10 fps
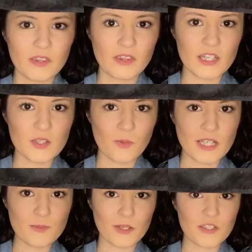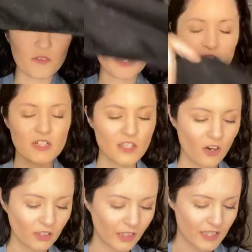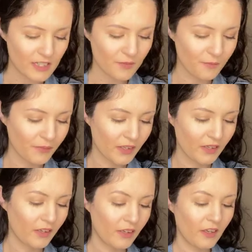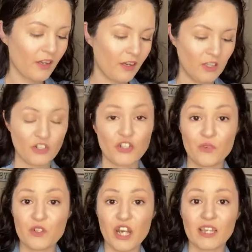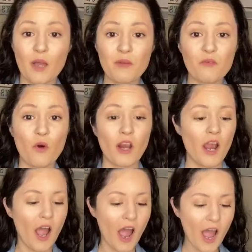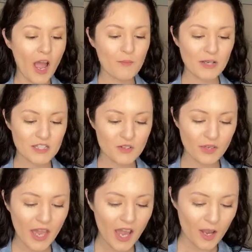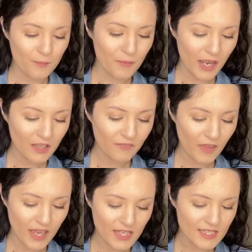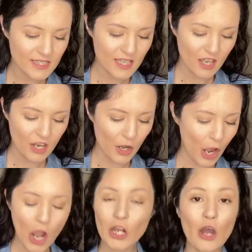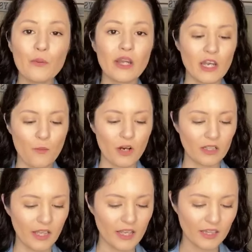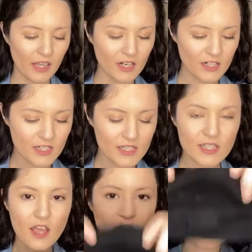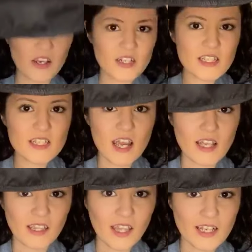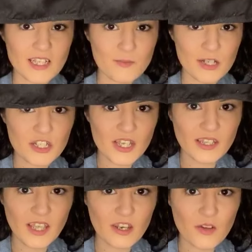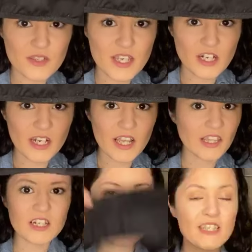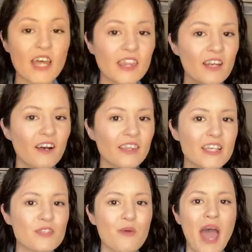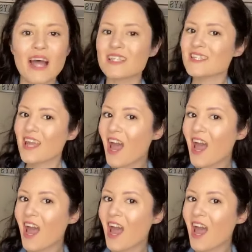These white spots over here are lint. Should have checked that before. So yeah, my face not going anywhere. Like there's like, especially on that nose area, there's nothing on this mask.